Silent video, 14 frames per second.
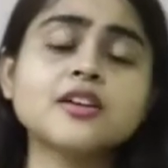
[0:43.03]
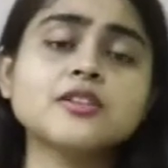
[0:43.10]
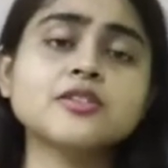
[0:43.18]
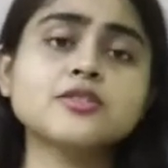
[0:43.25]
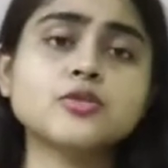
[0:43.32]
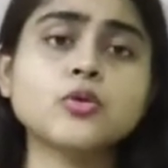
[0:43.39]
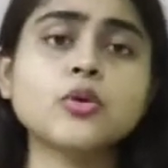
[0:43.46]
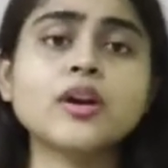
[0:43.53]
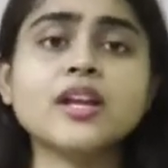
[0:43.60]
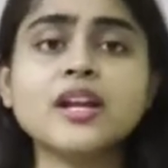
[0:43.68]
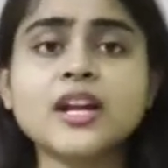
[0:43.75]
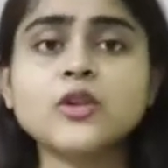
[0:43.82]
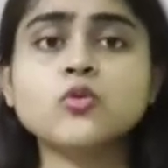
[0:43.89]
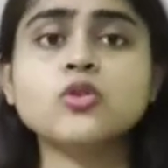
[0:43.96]
So in a
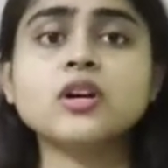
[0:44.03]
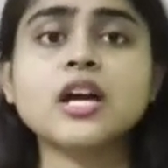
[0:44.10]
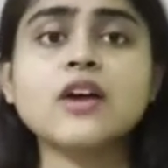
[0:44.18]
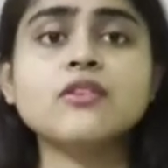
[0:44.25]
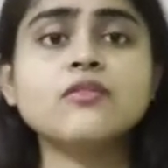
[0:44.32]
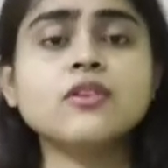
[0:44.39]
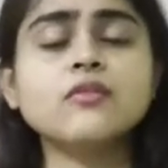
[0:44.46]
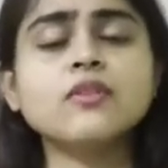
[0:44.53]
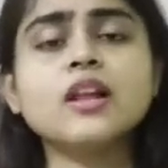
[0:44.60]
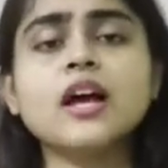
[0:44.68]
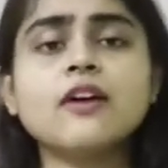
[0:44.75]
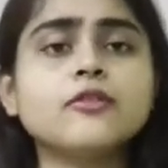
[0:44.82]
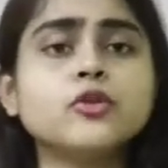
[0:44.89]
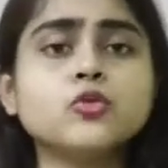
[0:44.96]
network, everyone will
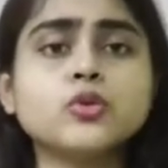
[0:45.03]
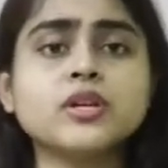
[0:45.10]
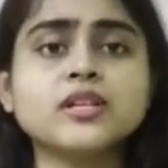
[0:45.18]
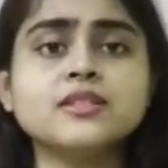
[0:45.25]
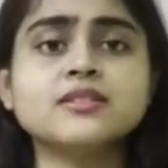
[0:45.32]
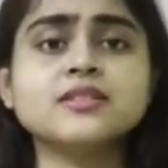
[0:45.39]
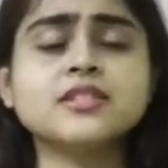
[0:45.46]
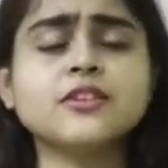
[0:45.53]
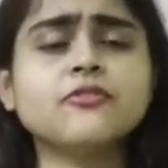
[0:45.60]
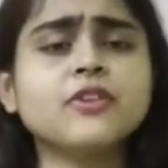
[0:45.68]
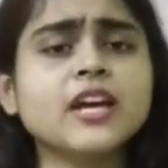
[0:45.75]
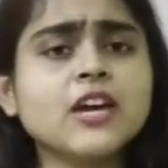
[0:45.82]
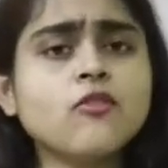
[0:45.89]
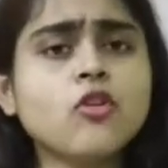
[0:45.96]
have two keys. If
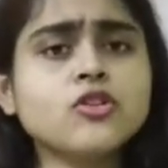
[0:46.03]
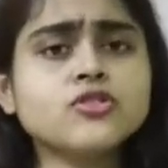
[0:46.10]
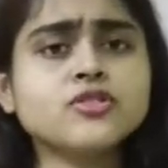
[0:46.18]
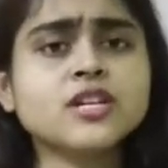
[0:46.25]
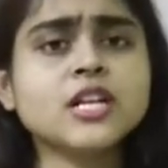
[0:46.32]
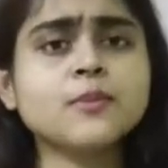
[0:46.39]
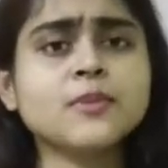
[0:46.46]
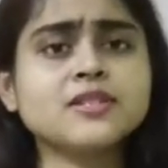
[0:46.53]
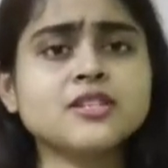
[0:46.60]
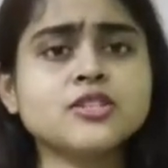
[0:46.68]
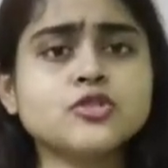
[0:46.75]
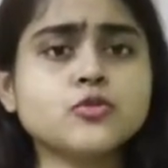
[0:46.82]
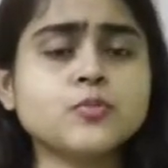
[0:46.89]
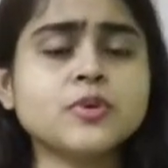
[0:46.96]
A wants to send a
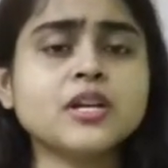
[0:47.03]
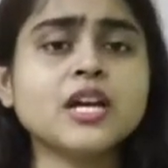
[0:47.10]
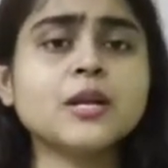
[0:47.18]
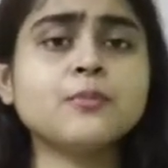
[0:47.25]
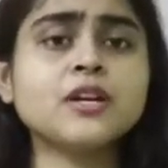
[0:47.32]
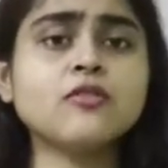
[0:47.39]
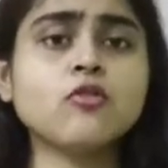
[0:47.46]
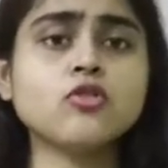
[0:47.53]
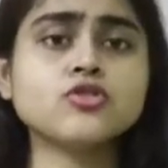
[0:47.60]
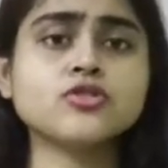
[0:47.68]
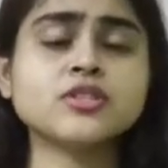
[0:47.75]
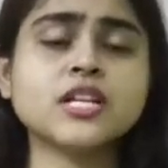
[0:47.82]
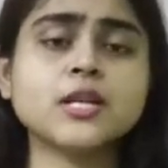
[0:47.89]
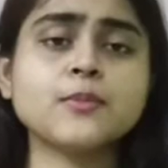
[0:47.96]
message to B and B wants
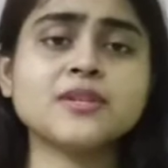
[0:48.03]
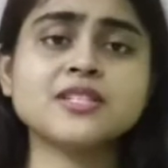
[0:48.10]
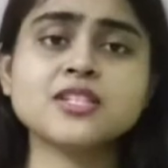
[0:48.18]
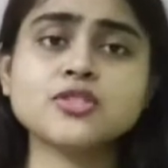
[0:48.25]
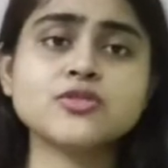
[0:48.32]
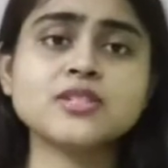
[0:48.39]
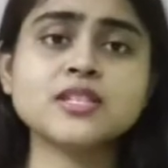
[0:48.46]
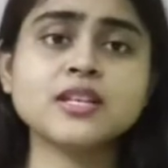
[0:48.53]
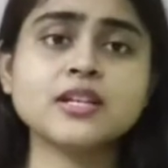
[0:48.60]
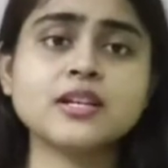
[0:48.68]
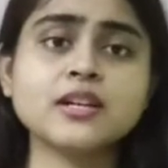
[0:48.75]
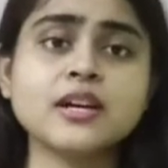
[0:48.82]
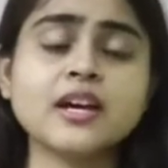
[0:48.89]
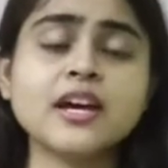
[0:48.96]
to send a message to
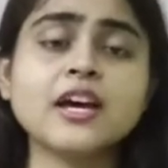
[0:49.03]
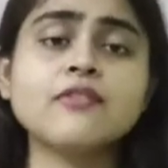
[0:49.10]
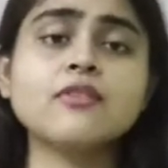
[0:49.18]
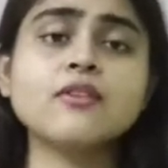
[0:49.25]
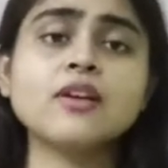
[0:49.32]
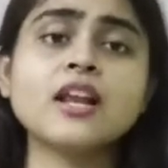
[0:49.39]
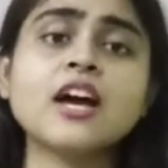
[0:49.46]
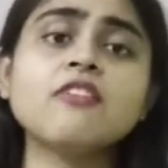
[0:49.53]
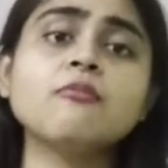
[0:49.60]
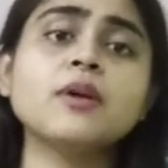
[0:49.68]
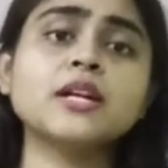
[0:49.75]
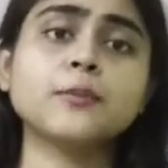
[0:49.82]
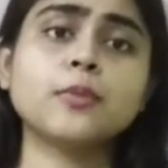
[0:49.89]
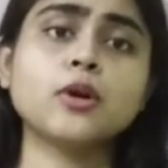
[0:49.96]
C, we will have
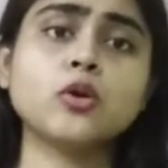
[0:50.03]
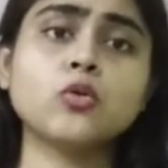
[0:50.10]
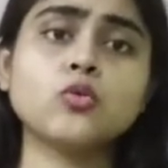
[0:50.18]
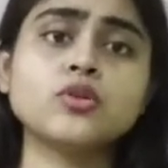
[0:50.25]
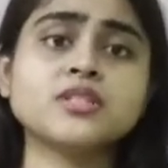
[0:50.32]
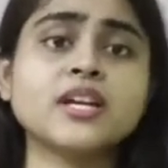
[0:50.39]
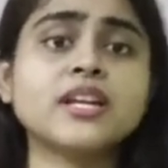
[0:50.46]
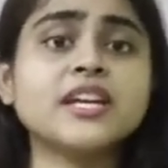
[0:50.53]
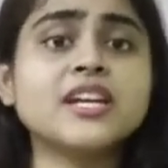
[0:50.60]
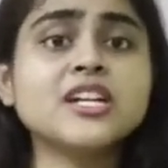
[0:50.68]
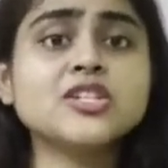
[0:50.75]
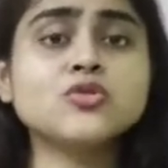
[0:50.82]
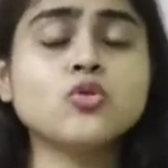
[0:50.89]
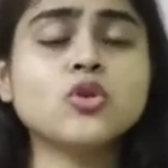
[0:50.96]
multiple nodes and
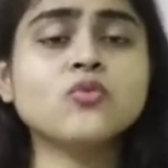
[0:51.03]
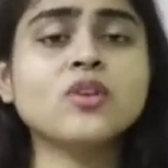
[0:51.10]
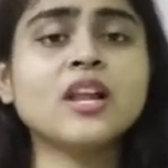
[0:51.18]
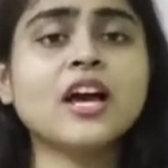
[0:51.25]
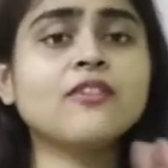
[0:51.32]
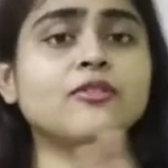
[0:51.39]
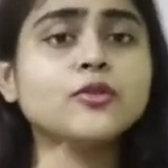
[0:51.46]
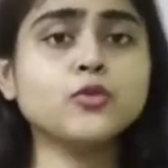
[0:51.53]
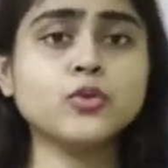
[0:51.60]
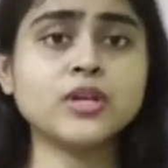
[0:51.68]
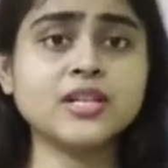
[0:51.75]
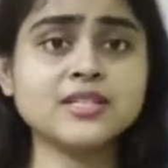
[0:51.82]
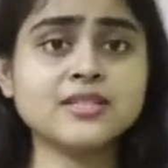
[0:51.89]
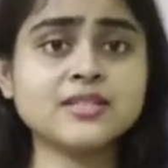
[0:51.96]
each node will have two
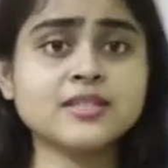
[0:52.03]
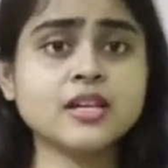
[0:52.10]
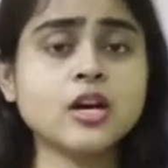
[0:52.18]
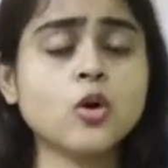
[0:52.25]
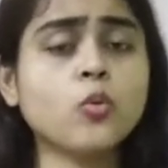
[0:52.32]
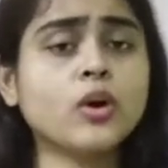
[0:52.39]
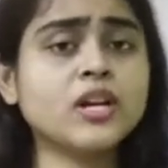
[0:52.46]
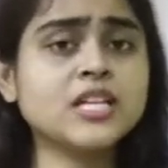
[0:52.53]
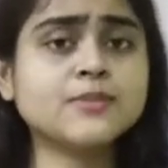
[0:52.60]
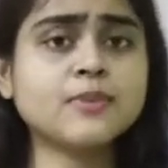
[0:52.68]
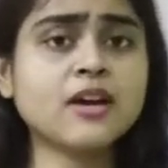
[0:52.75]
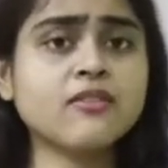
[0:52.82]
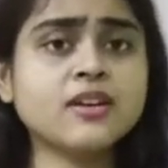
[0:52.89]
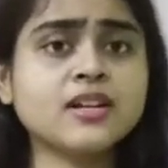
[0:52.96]
keys. One is
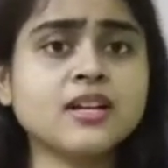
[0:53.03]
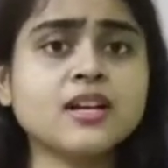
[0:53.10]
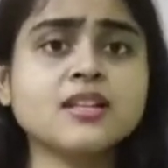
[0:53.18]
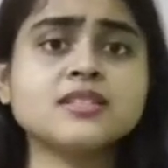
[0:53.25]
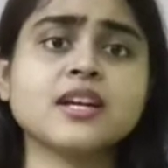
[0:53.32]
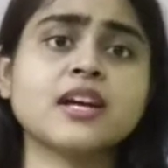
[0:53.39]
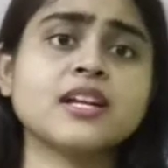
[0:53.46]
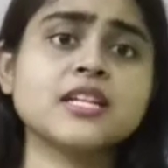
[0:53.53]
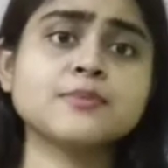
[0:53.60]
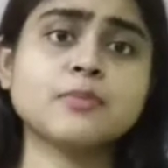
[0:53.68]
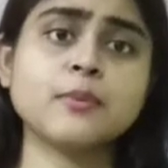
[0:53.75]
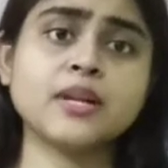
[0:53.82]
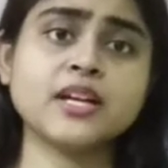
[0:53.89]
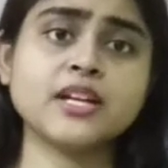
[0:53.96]
private key and second is
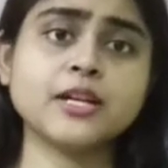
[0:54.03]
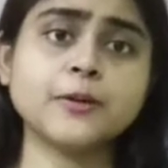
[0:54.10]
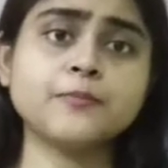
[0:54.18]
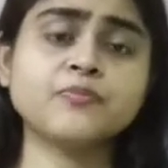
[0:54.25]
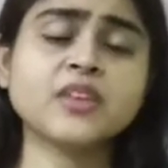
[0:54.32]
public key.